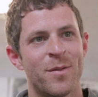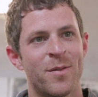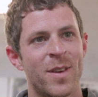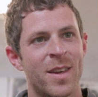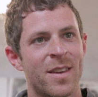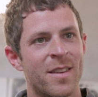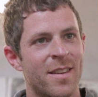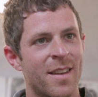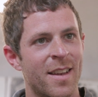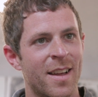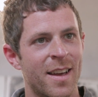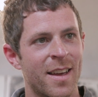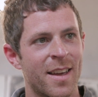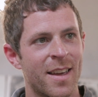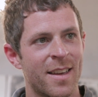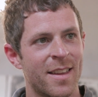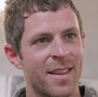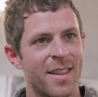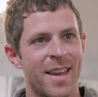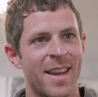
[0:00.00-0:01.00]
feel
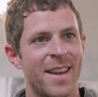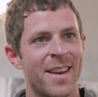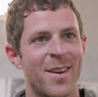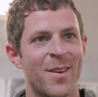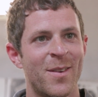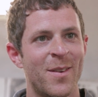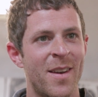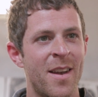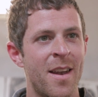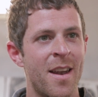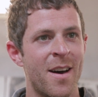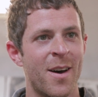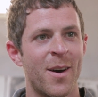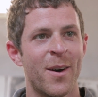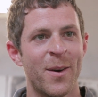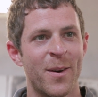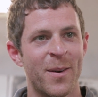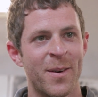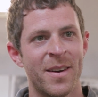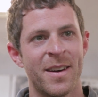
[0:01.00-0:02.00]
like they don't
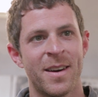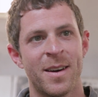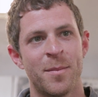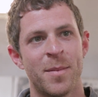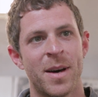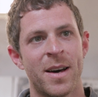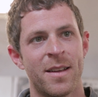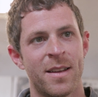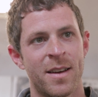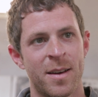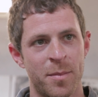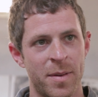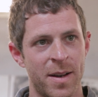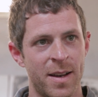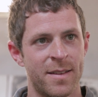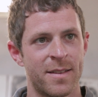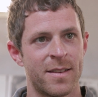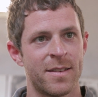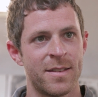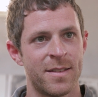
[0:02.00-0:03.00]
know about the
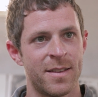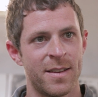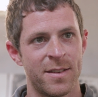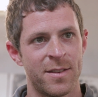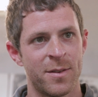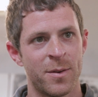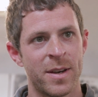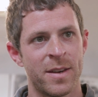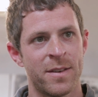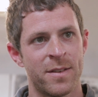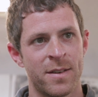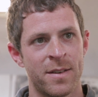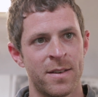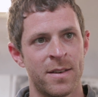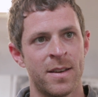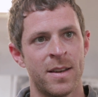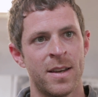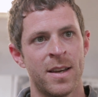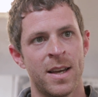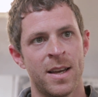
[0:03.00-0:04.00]
political
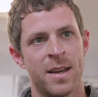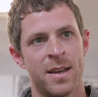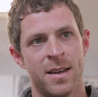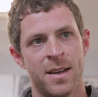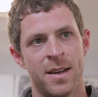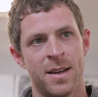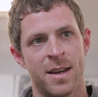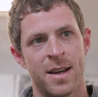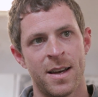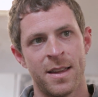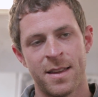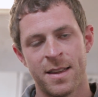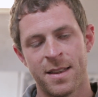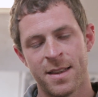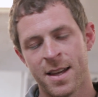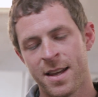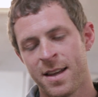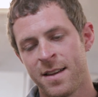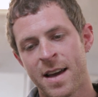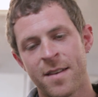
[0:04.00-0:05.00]
situation and that
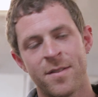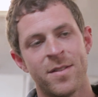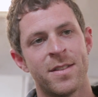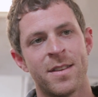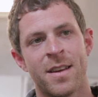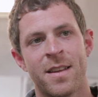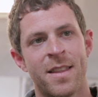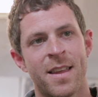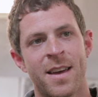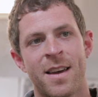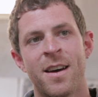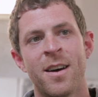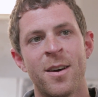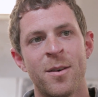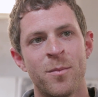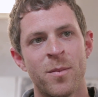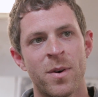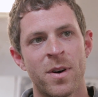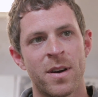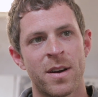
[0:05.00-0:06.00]
they haven't done their
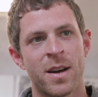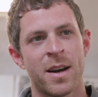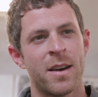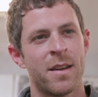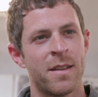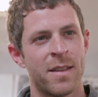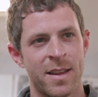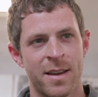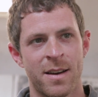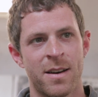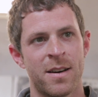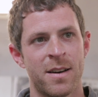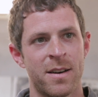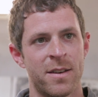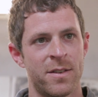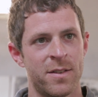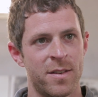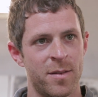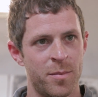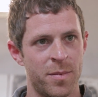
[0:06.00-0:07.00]
homework. I don't think
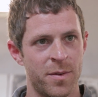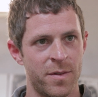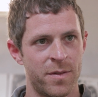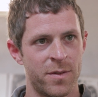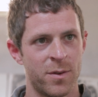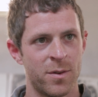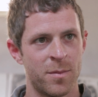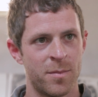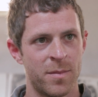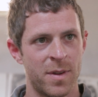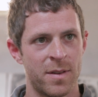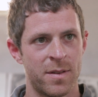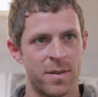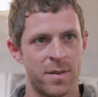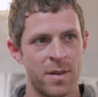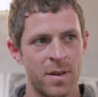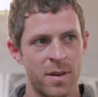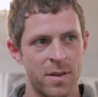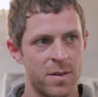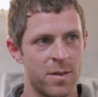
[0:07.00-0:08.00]
art should perform
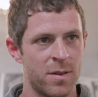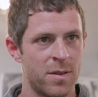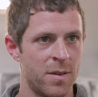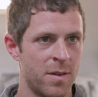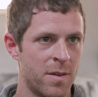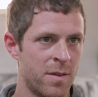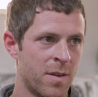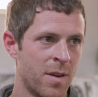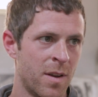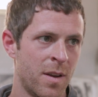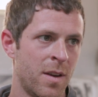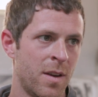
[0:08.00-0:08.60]
this sort of